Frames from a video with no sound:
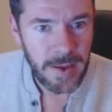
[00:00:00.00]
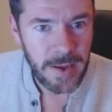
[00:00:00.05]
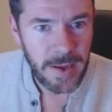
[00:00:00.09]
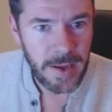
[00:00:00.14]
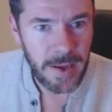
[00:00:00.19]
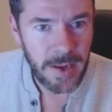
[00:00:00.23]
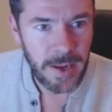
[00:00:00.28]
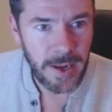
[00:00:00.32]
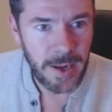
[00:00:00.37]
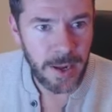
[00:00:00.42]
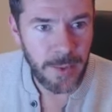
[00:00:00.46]

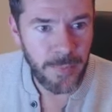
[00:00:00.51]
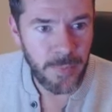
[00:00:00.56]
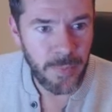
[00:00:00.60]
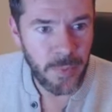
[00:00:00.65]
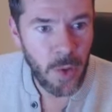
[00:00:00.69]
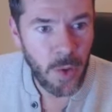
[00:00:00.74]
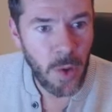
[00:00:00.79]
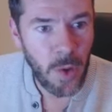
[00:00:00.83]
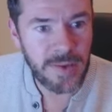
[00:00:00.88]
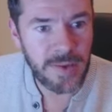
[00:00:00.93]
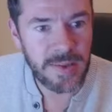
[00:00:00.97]

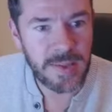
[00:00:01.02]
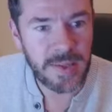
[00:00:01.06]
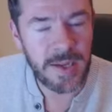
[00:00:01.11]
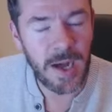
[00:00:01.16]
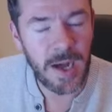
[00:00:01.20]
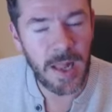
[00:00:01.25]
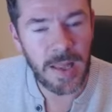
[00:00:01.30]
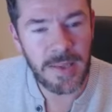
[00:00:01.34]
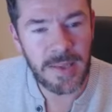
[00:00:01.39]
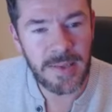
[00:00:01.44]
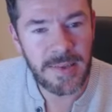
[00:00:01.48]
Notice the
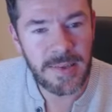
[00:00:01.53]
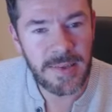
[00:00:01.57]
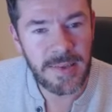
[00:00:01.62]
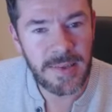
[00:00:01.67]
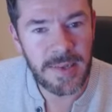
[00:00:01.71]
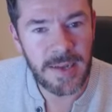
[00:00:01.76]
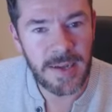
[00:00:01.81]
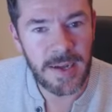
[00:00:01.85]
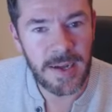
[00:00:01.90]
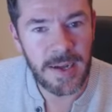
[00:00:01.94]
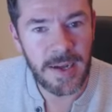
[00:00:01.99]
colors,
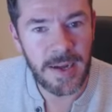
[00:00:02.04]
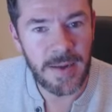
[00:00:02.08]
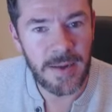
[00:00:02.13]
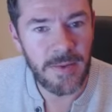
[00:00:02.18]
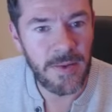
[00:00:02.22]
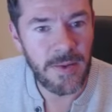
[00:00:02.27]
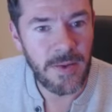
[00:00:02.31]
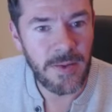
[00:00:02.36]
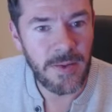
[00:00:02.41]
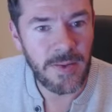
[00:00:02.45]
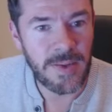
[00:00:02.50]

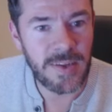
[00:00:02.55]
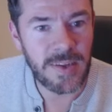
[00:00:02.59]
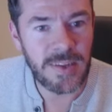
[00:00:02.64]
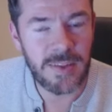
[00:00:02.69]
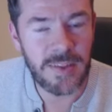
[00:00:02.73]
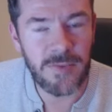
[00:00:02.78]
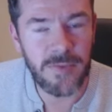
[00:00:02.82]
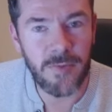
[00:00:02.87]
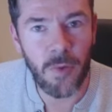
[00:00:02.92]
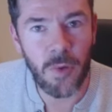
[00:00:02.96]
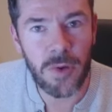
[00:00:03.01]
just
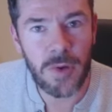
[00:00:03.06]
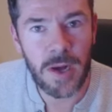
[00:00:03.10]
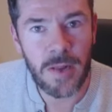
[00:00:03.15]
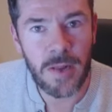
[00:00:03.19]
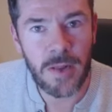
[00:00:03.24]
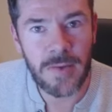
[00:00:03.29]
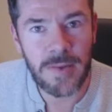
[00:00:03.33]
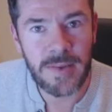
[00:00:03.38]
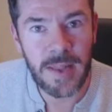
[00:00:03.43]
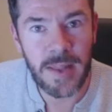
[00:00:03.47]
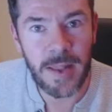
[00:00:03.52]
the 4
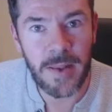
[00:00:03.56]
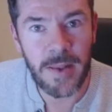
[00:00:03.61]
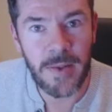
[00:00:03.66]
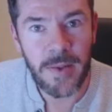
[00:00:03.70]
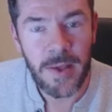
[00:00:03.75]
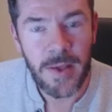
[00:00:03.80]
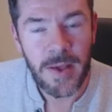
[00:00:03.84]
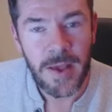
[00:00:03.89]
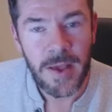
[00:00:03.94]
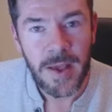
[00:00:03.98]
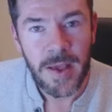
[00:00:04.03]
colors, and
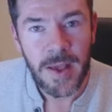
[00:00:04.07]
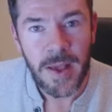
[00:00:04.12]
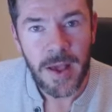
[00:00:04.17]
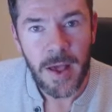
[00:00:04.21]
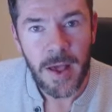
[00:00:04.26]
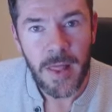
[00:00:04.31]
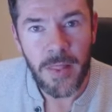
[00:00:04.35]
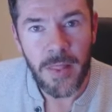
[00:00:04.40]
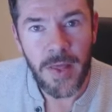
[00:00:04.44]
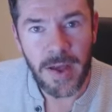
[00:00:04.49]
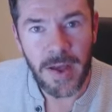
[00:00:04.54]

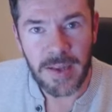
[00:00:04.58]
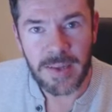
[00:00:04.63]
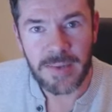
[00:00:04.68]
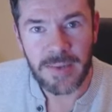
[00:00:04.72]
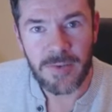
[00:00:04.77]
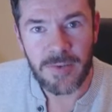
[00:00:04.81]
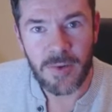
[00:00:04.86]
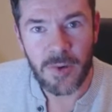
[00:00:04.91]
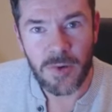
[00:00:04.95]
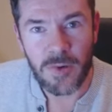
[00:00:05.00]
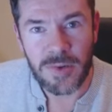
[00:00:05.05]
that is
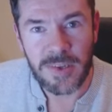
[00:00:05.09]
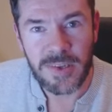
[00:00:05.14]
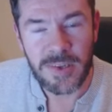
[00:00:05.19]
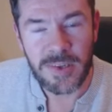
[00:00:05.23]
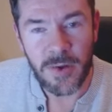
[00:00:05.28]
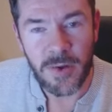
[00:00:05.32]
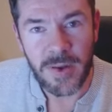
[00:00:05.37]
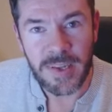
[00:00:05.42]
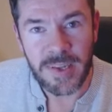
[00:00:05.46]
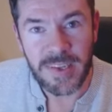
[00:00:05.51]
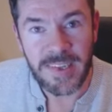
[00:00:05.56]
of course
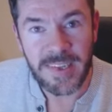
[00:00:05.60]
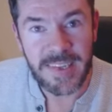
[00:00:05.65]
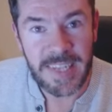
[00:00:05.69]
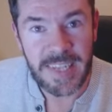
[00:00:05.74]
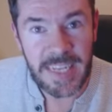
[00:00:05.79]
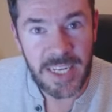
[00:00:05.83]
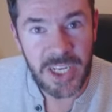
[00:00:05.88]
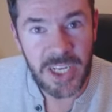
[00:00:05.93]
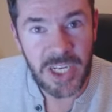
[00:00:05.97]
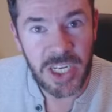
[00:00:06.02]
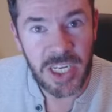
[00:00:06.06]
known as
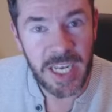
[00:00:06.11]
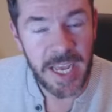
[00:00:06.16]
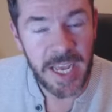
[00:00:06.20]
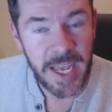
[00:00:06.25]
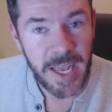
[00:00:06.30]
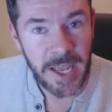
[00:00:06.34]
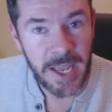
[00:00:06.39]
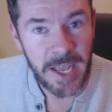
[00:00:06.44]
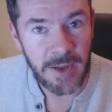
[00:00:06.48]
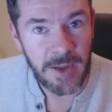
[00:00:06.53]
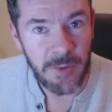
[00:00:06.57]

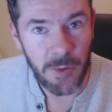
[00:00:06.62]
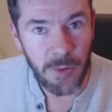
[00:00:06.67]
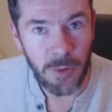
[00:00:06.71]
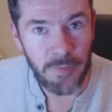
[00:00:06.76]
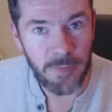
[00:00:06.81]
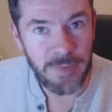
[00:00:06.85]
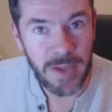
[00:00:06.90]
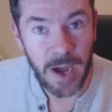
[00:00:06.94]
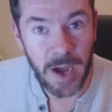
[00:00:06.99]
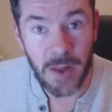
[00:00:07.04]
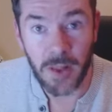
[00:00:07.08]
CGA, or
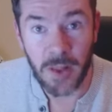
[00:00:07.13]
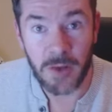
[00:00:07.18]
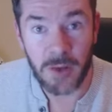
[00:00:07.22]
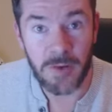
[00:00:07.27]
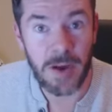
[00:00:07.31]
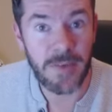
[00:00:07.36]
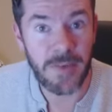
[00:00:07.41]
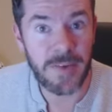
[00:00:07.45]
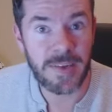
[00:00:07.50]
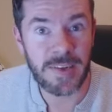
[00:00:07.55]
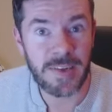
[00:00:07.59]
color
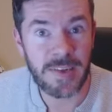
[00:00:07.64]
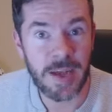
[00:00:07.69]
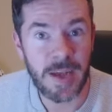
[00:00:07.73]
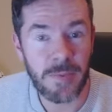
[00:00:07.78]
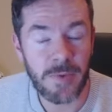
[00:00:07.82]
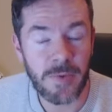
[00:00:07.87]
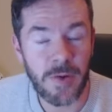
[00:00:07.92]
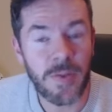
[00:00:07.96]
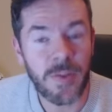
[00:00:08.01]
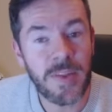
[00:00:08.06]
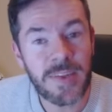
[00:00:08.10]
graphics
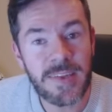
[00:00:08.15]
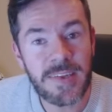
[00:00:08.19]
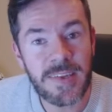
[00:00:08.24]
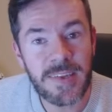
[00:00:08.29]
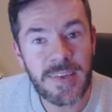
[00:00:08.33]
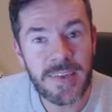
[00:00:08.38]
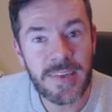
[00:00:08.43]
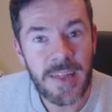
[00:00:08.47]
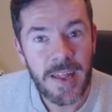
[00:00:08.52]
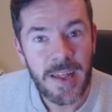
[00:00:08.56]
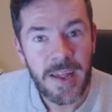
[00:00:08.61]
adapter, and this
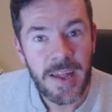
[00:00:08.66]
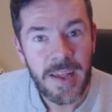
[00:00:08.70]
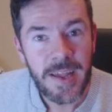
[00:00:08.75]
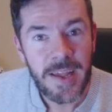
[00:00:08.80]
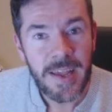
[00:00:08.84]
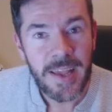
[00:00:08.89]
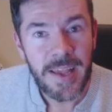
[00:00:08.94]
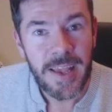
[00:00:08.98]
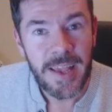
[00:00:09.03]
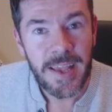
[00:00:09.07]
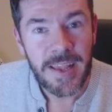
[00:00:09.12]
is
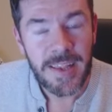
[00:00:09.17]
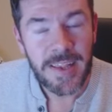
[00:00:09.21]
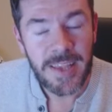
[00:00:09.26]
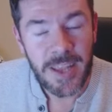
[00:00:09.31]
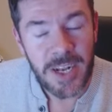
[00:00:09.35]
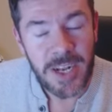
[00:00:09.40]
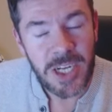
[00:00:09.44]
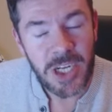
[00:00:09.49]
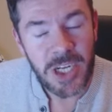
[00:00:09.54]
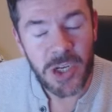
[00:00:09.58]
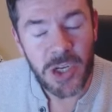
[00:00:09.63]

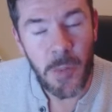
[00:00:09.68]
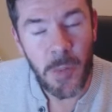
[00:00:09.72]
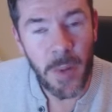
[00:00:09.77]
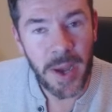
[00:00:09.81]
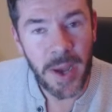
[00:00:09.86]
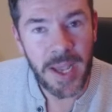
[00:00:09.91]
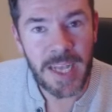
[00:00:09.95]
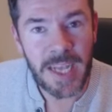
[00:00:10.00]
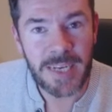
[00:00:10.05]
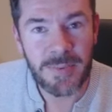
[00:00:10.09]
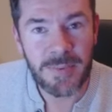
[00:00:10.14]
going to show
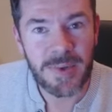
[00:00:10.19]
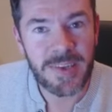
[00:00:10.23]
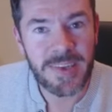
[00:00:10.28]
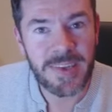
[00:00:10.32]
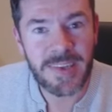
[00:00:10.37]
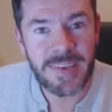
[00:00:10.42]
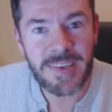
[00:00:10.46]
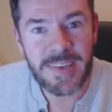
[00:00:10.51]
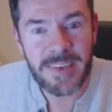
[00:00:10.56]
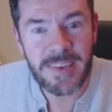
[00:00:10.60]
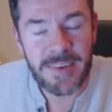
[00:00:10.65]
my age because
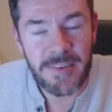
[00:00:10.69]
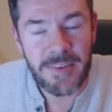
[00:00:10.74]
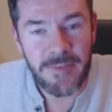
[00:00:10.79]
this is in